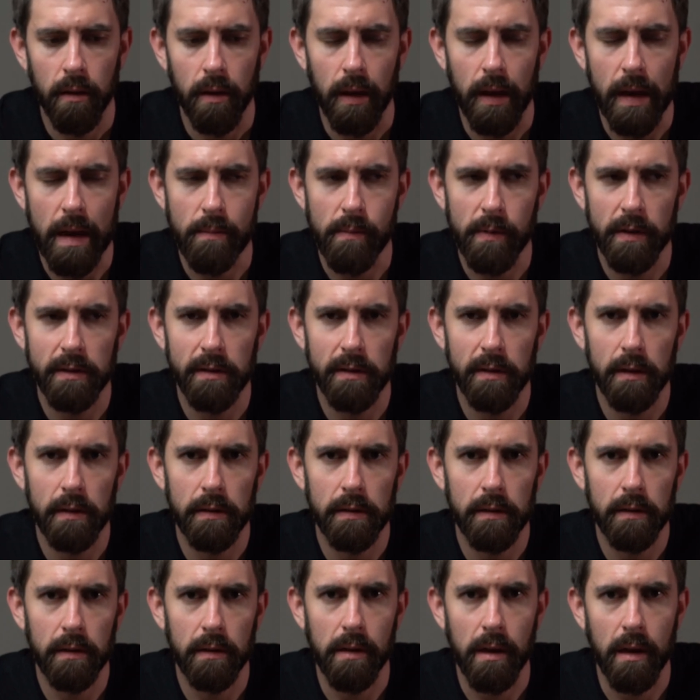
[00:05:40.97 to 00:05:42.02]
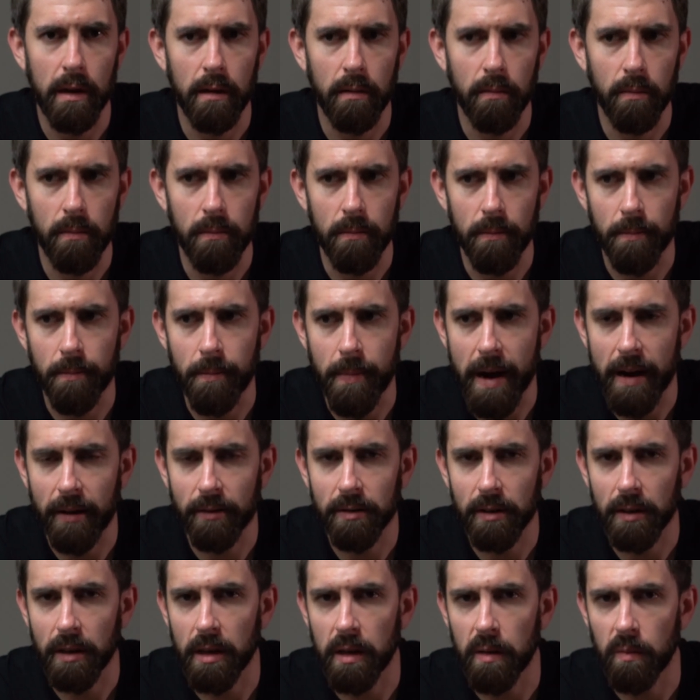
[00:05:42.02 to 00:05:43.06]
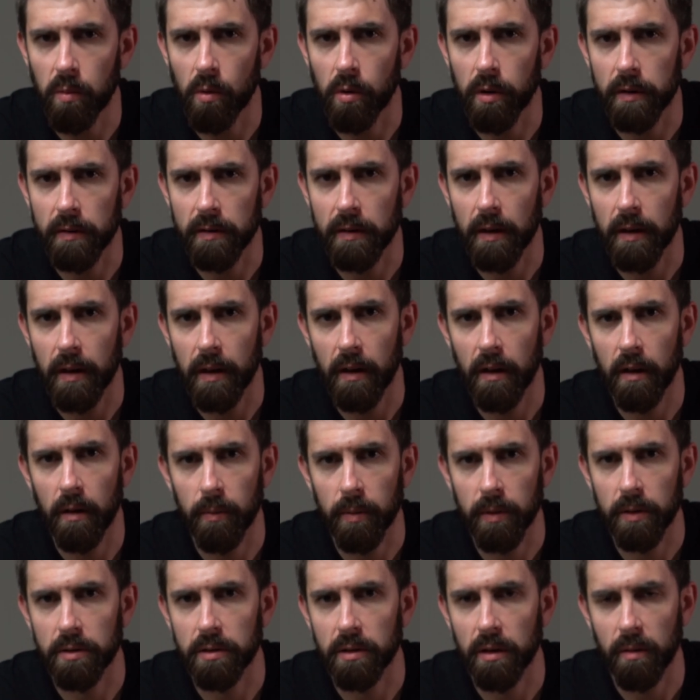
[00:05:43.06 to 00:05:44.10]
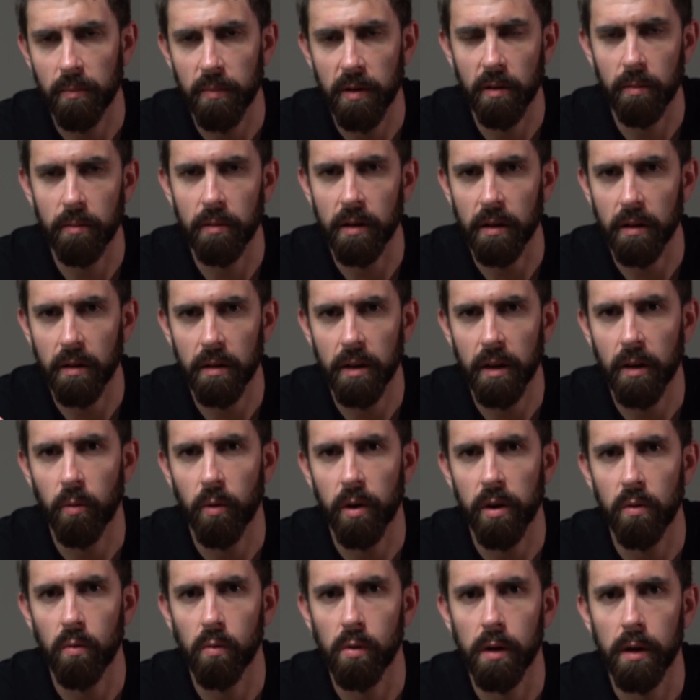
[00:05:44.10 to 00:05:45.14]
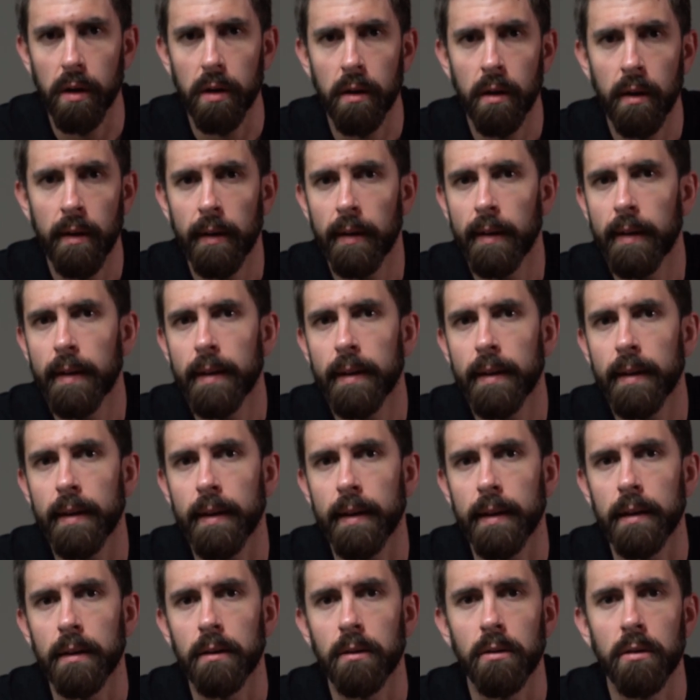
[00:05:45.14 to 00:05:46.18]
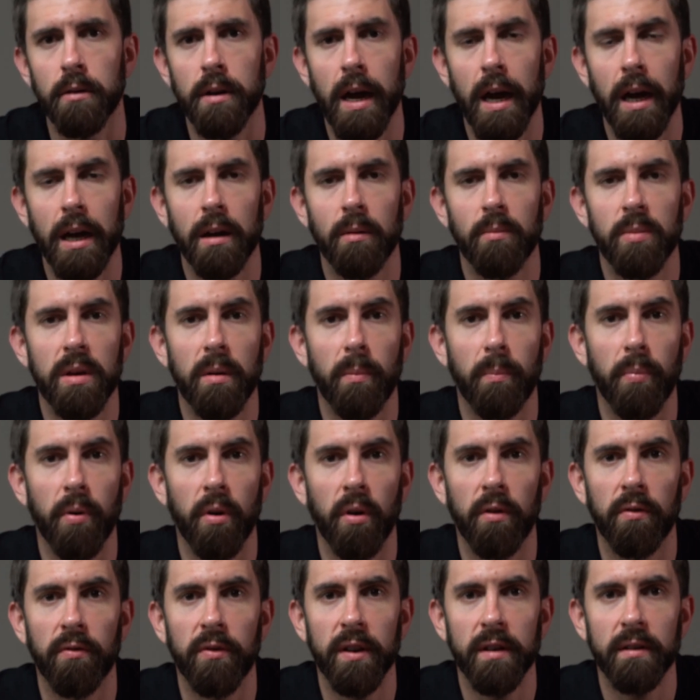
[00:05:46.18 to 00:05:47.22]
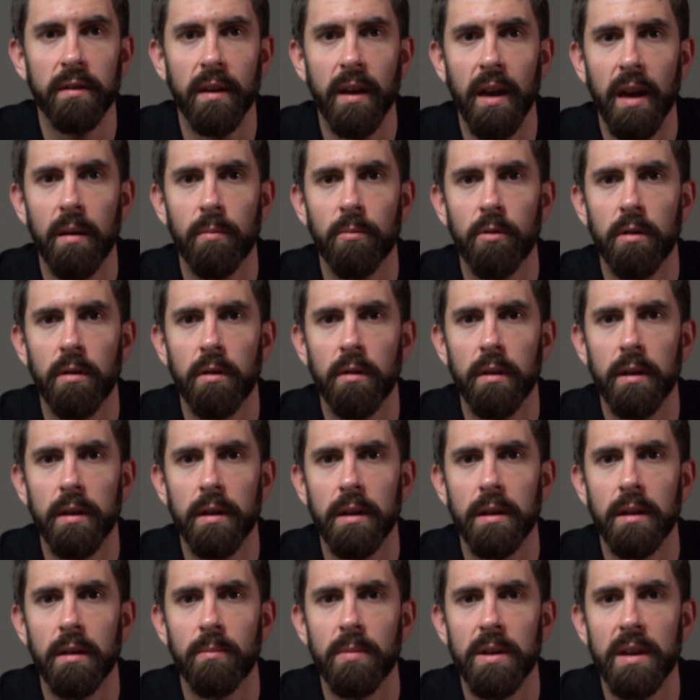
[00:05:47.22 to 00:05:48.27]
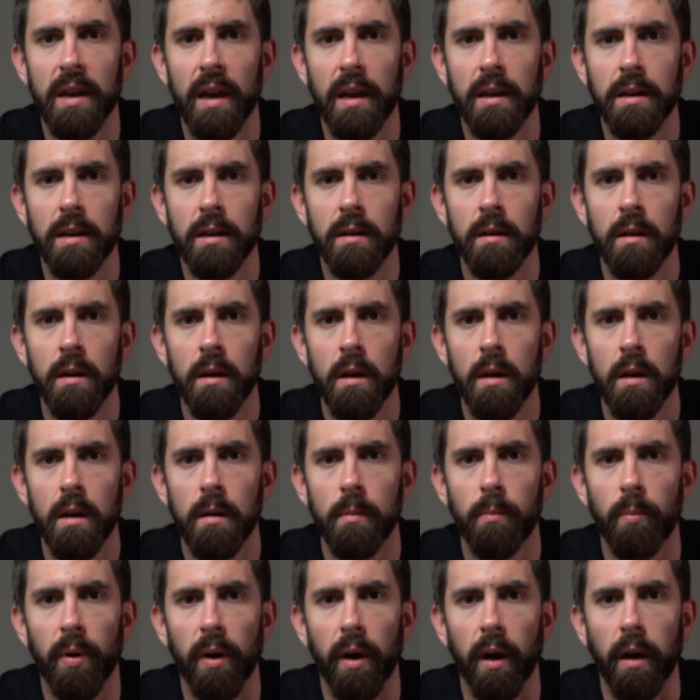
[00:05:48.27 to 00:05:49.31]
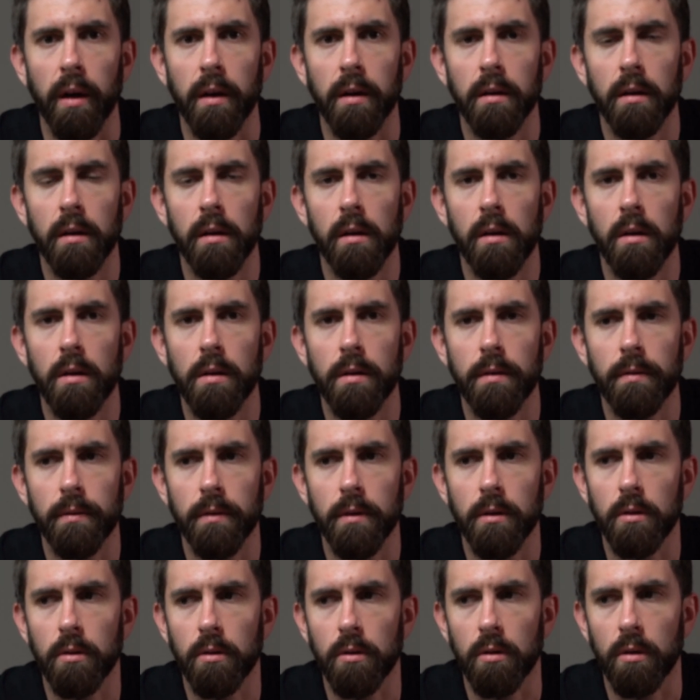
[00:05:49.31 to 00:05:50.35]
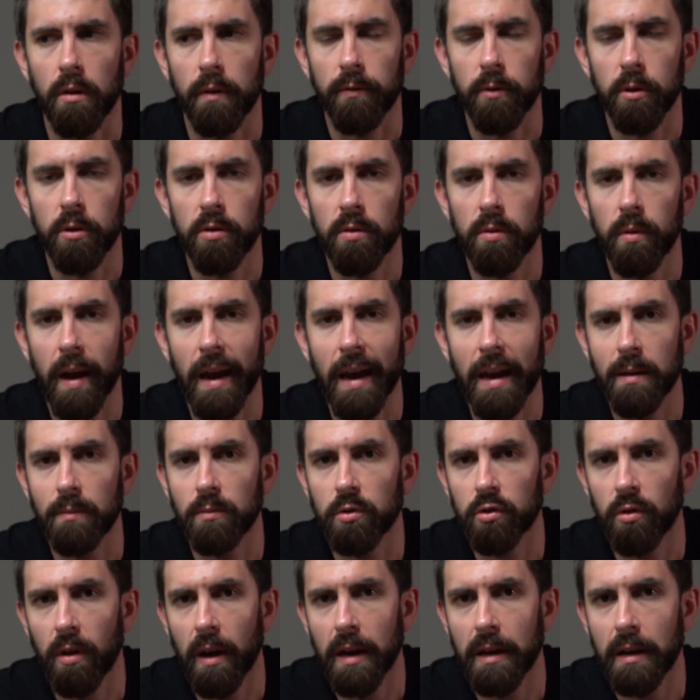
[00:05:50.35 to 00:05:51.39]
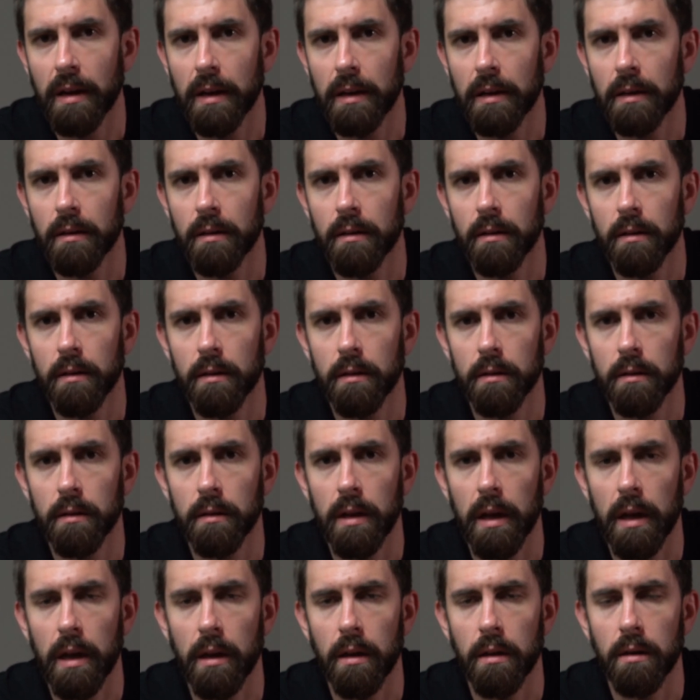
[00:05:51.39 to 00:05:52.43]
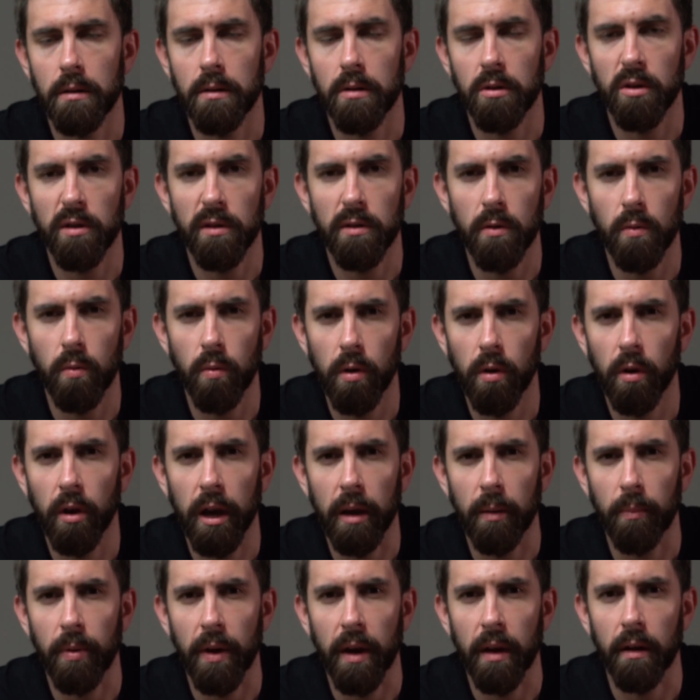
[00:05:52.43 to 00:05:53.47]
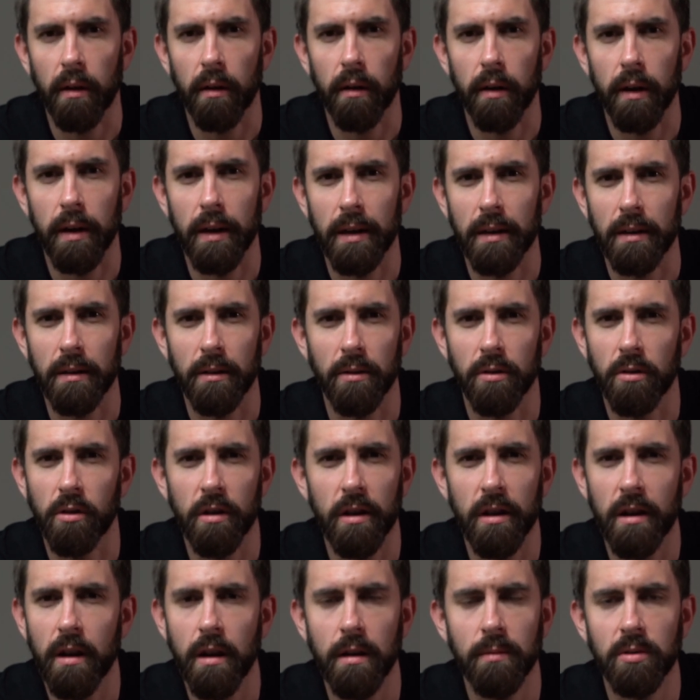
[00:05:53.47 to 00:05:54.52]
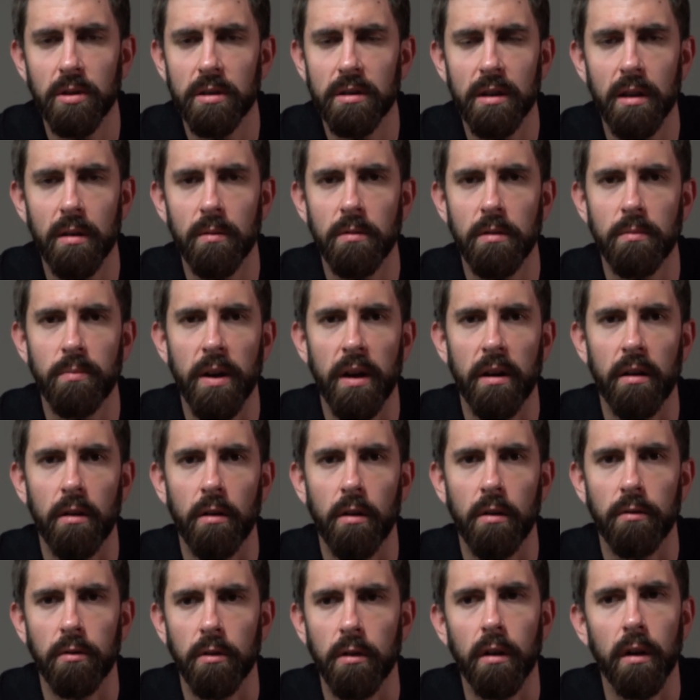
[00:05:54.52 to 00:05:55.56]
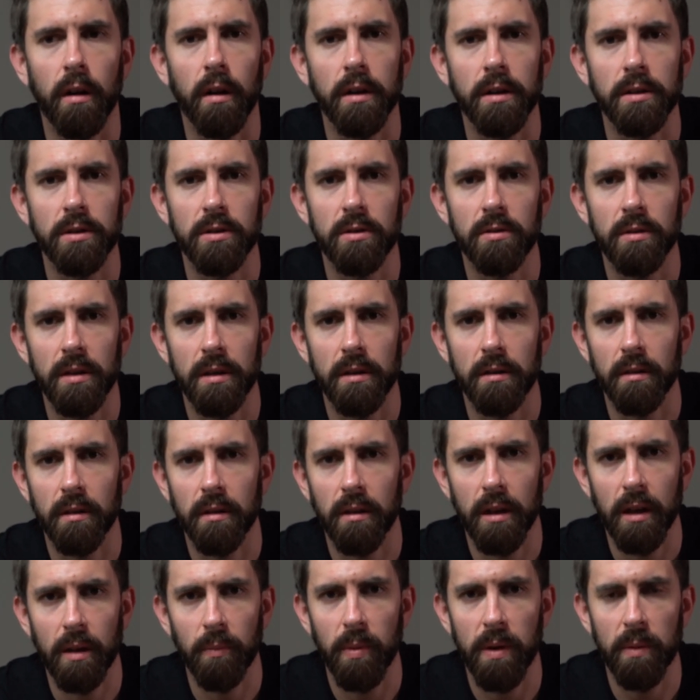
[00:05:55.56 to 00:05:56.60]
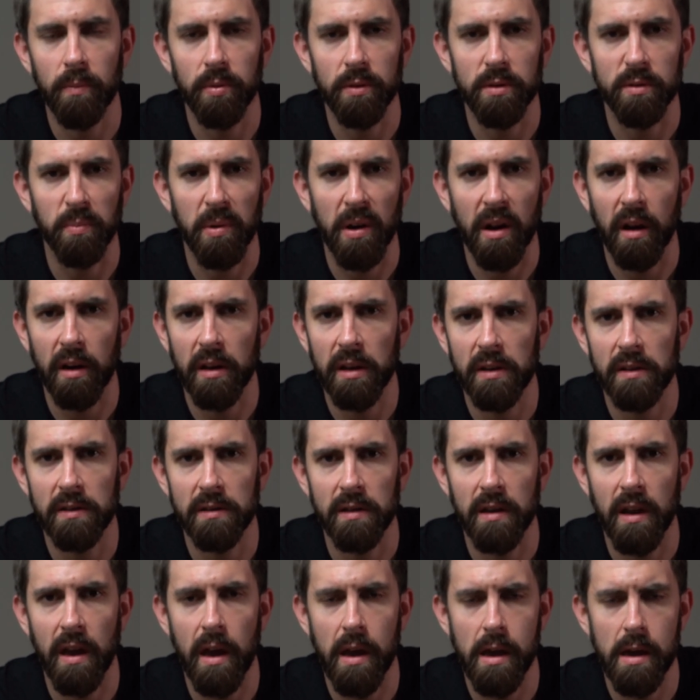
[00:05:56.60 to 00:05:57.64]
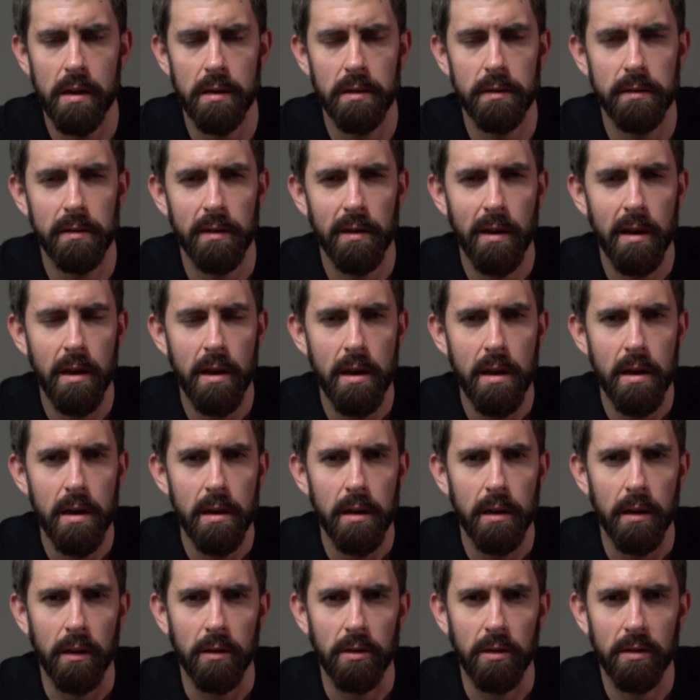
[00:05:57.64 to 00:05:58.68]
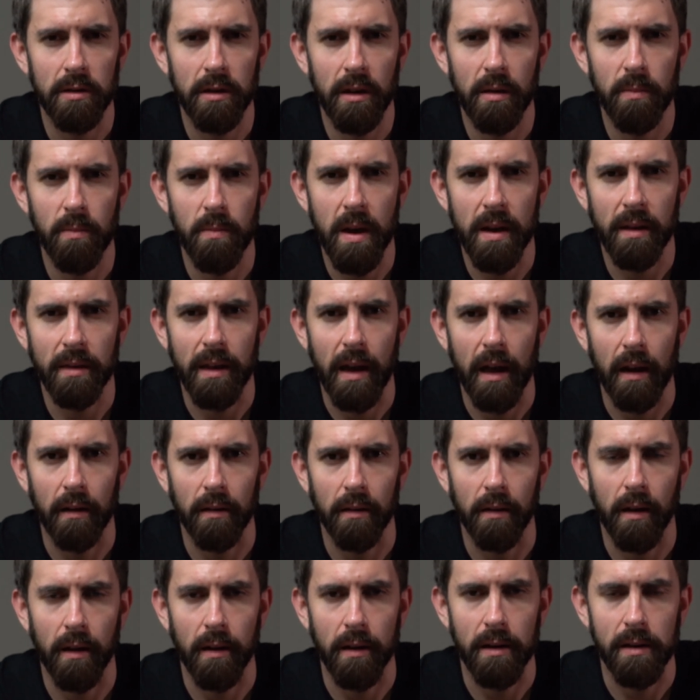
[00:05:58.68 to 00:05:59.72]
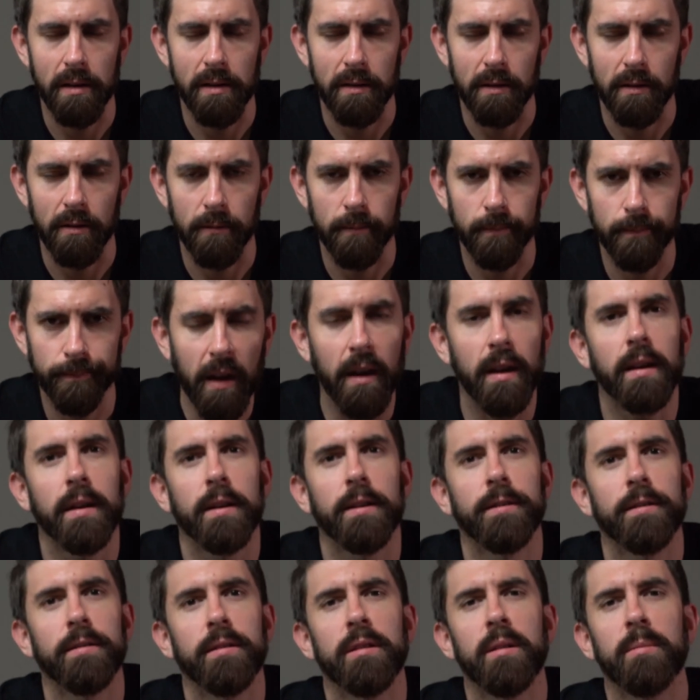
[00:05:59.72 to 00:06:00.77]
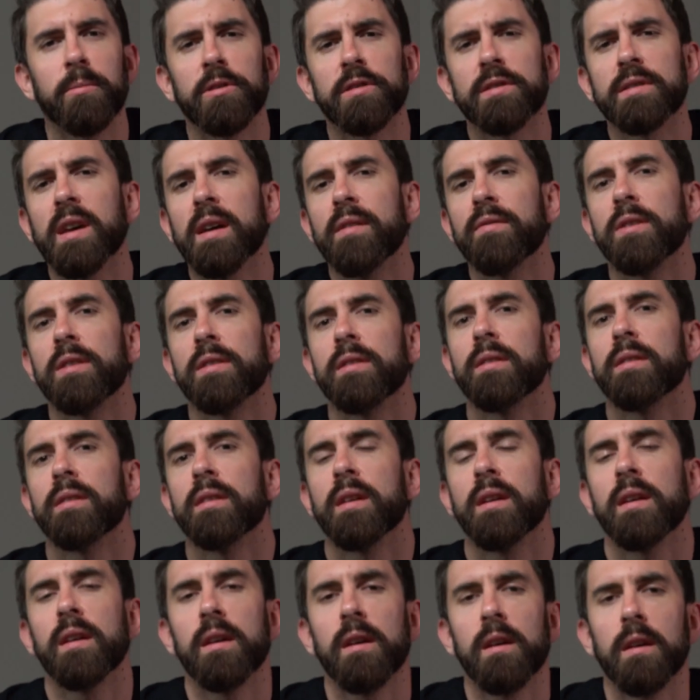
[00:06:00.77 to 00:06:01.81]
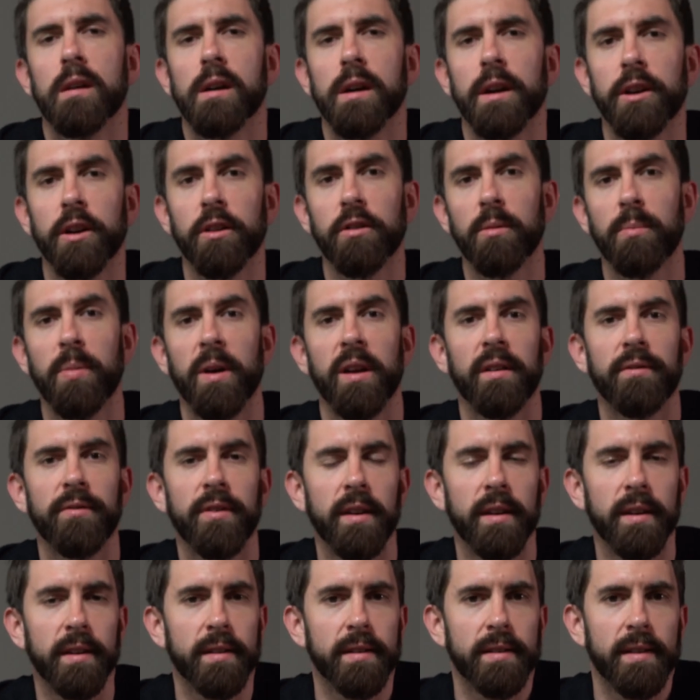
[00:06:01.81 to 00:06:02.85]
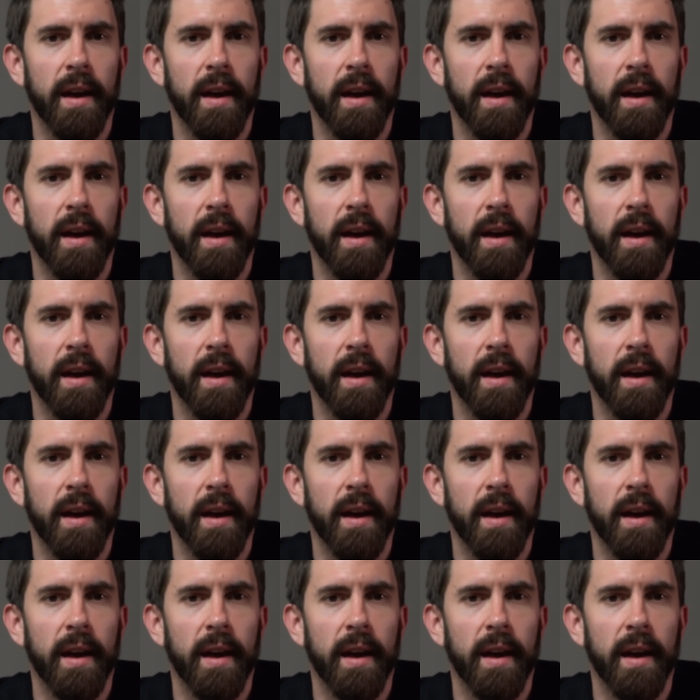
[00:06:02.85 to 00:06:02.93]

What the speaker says: aim assist, then mouse and keyboard is going to help, because you're going to be able to click where you want. And you're not going to be a perfect aimer in the beginning, but you know, if you do aim training, then you will get better, and your aim's just going to be better overall, because you can click people's bodies and heads. It's just going to make that a lot easier. And number 7, another benefit is